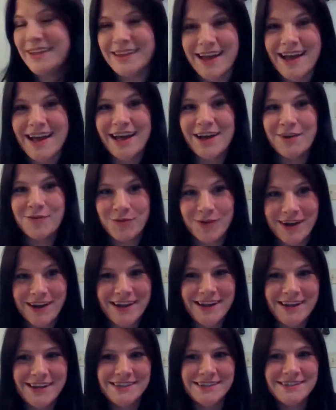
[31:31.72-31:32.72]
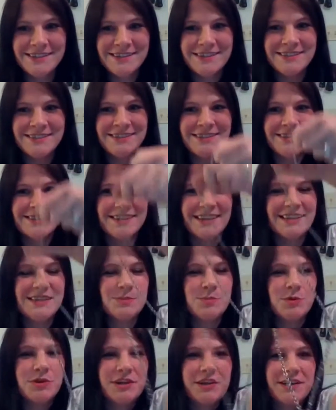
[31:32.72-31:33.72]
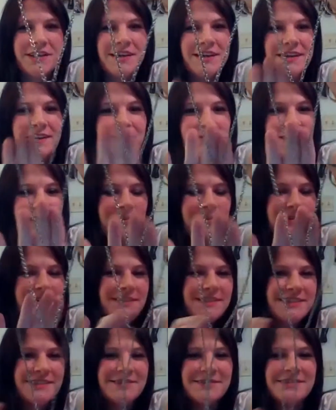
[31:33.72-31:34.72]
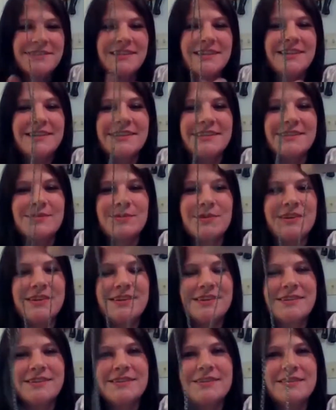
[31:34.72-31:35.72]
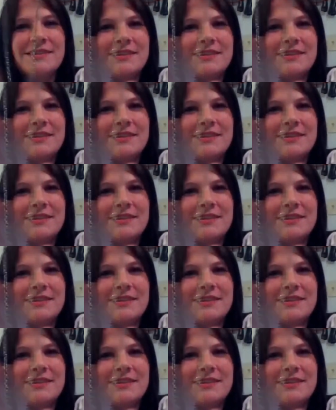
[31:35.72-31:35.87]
Yeah, right? That's pretty good. If anyone is interested in this one,